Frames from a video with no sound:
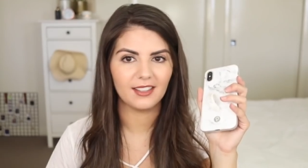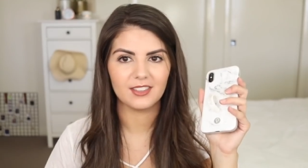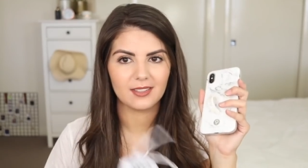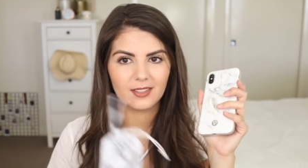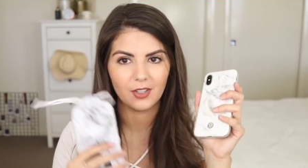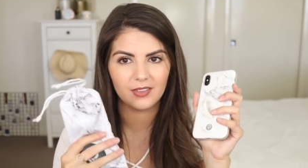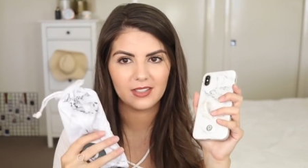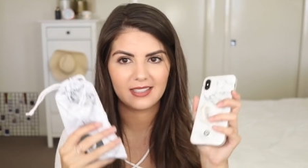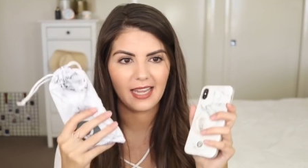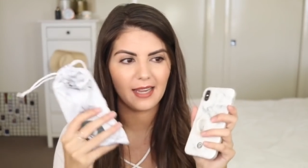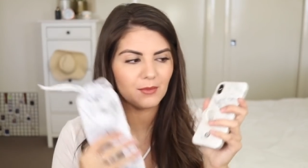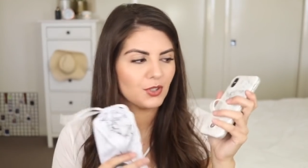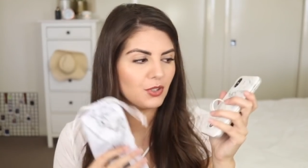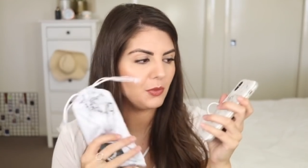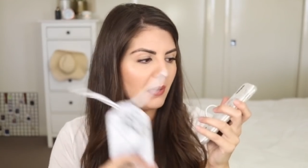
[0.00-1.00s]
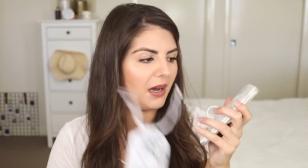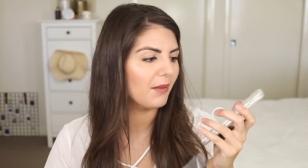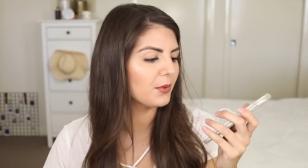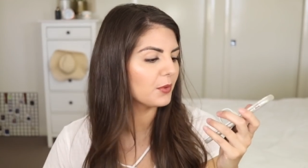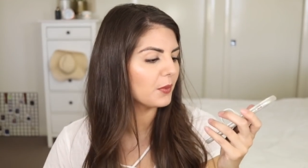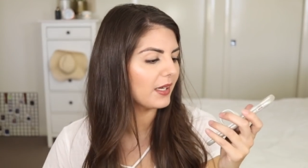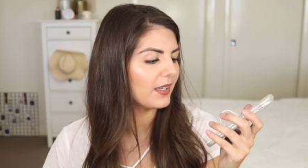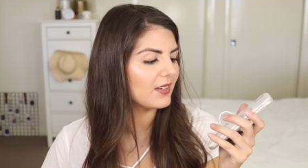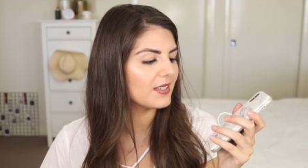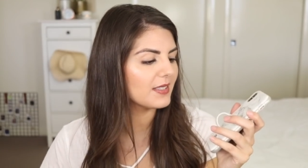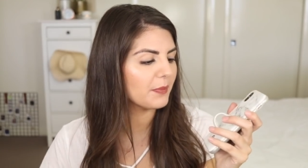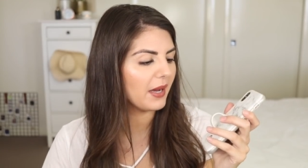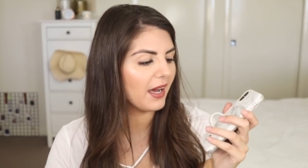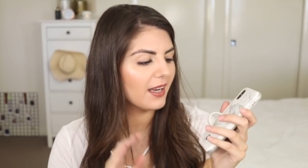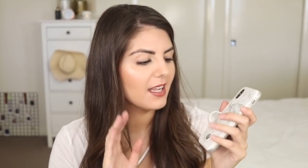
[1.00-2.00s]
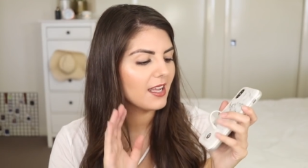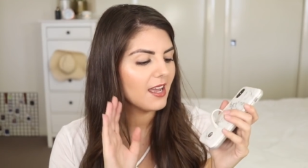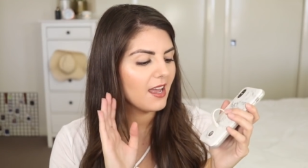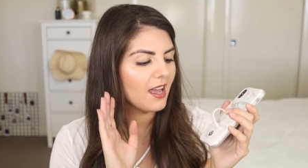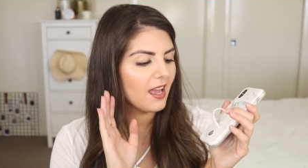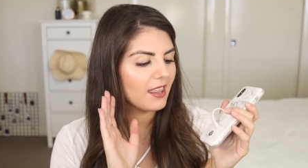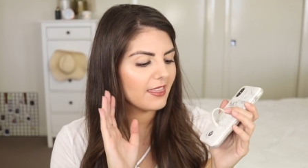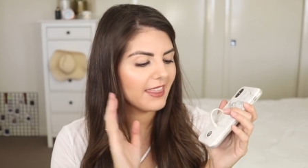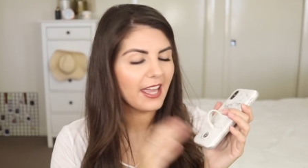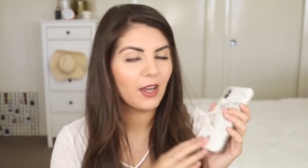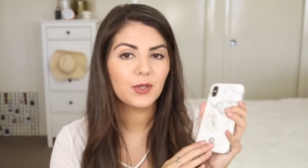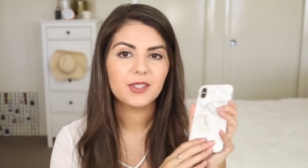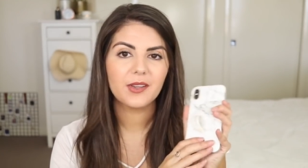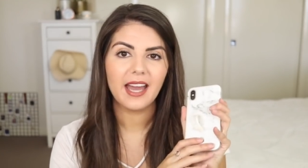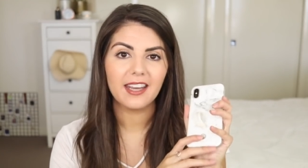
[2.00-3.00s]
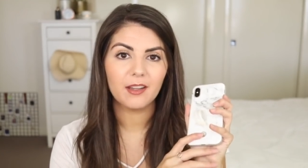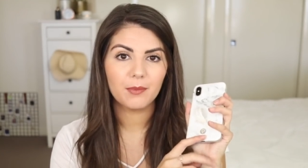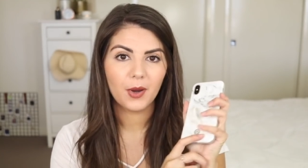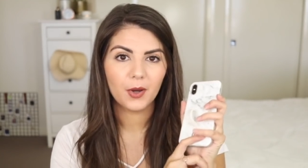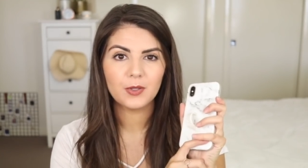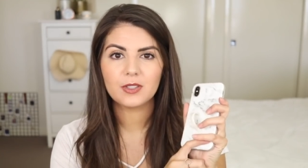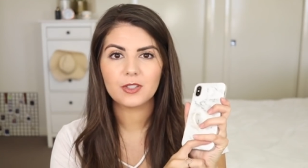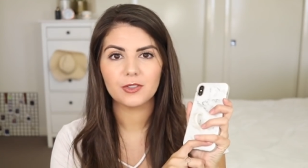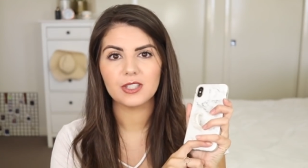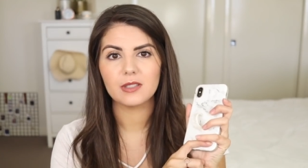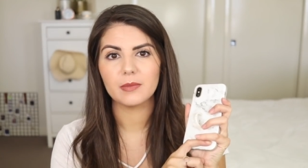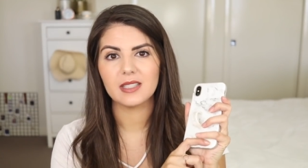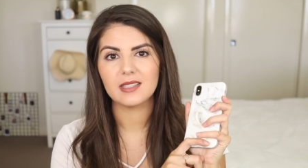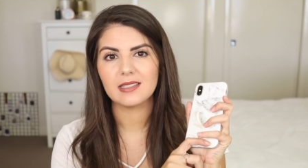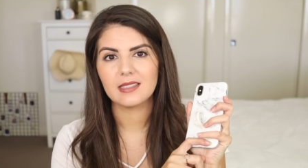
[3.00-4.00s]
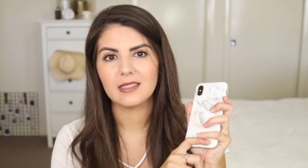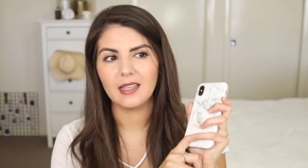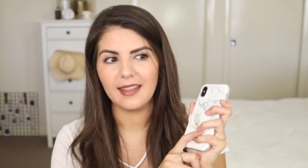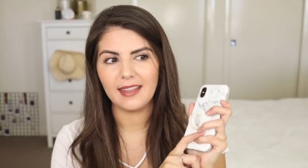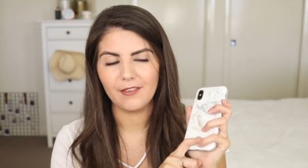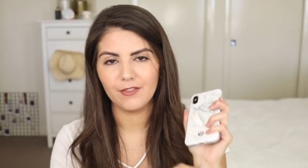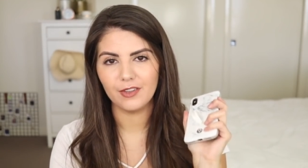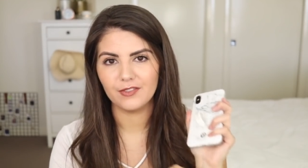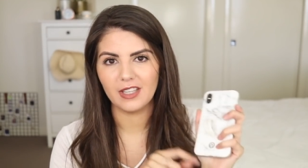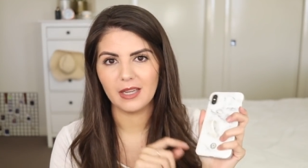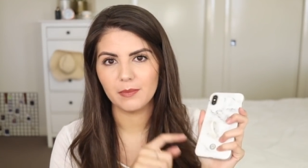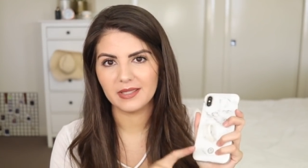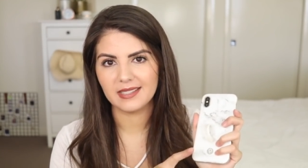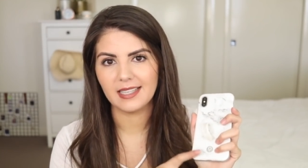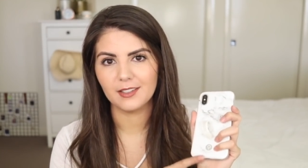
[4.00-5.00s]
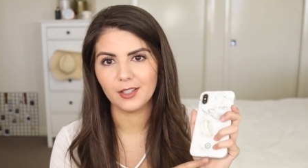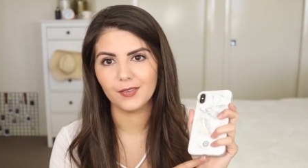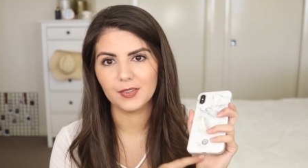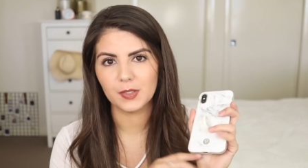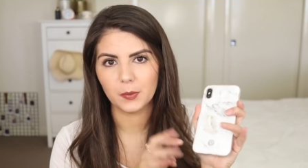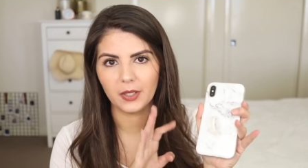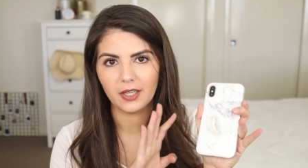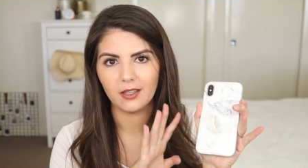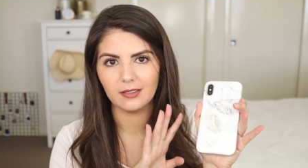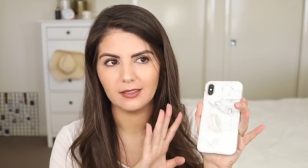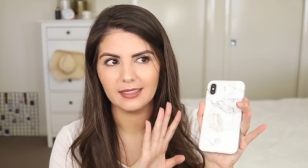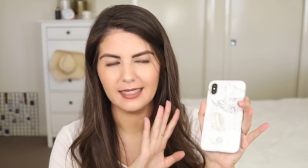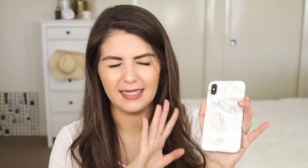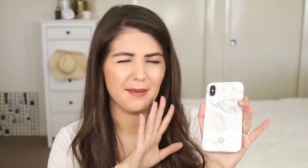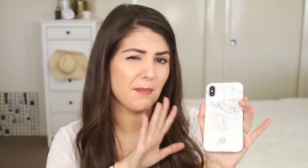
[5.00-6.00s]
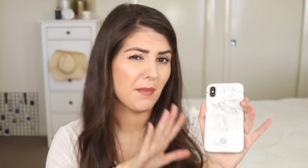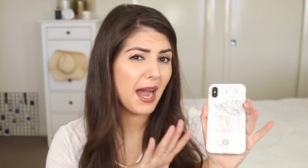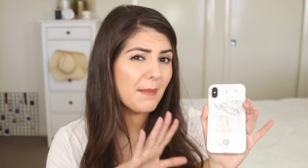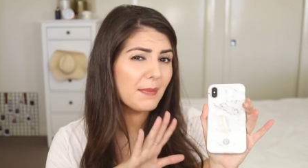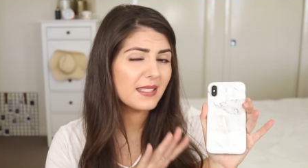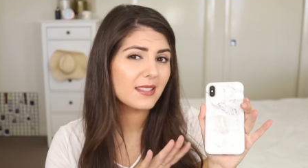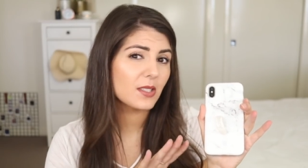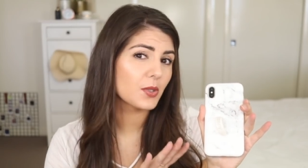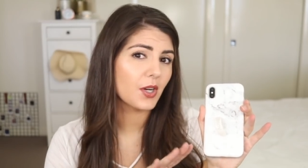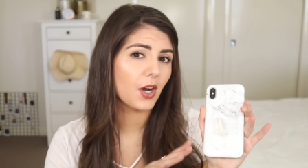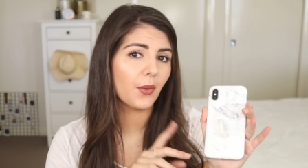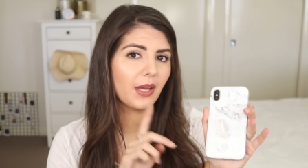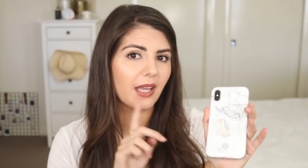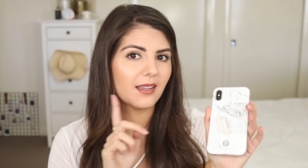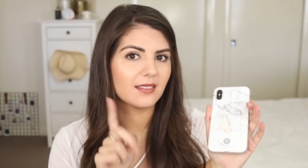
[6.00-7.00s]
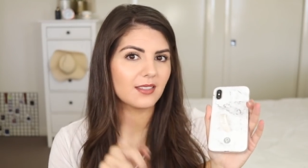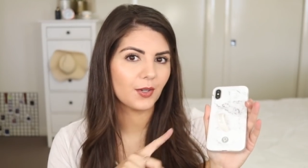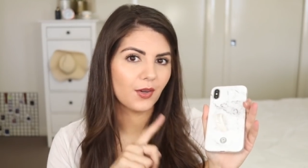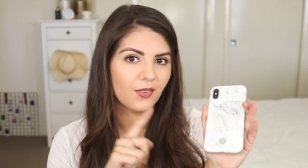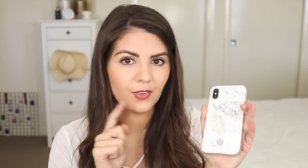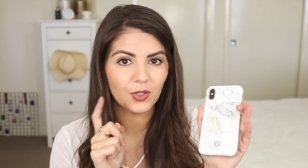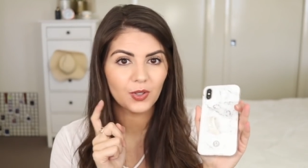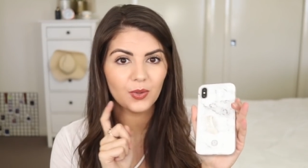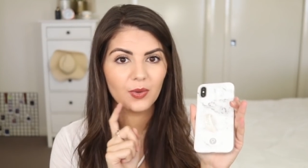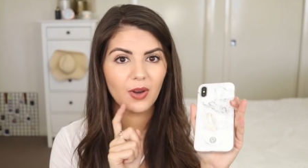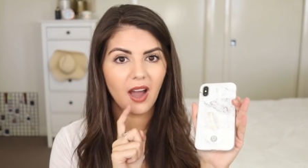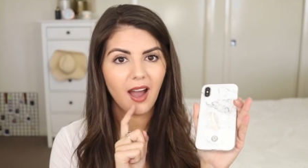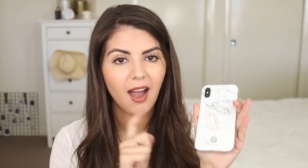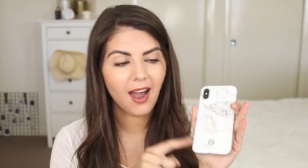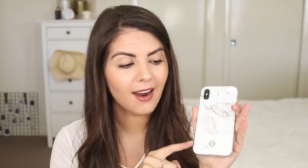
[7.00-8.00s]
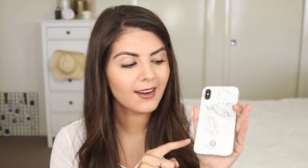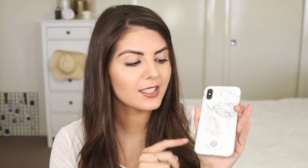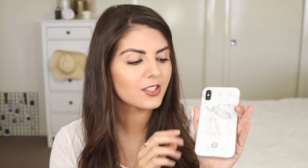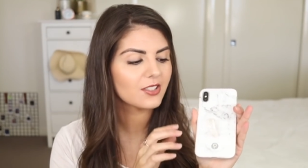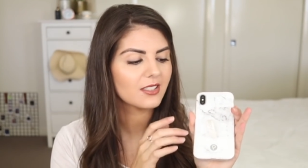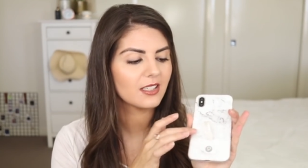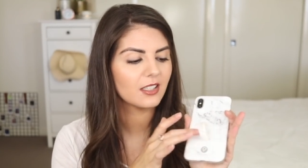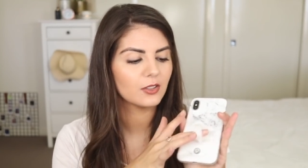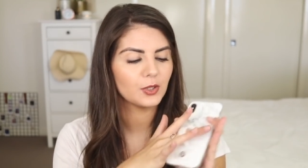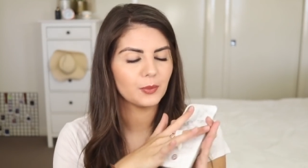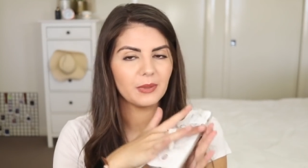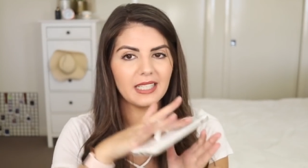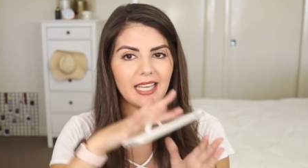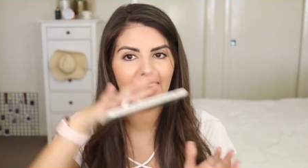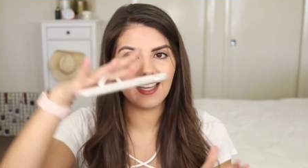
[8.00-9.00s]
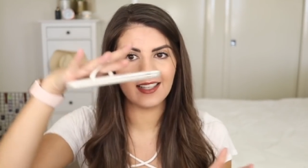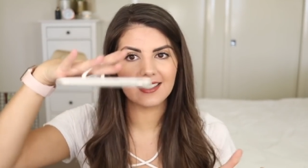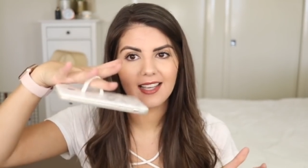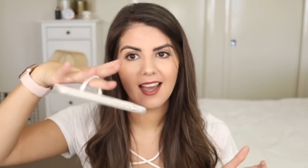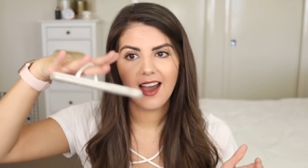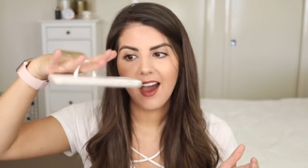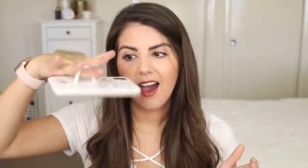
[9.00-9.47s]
I just got the same two marble ones, but they also had a post-Christmas, I think 15% off as well, and it might be still going. So if you are interested in a Loopy case,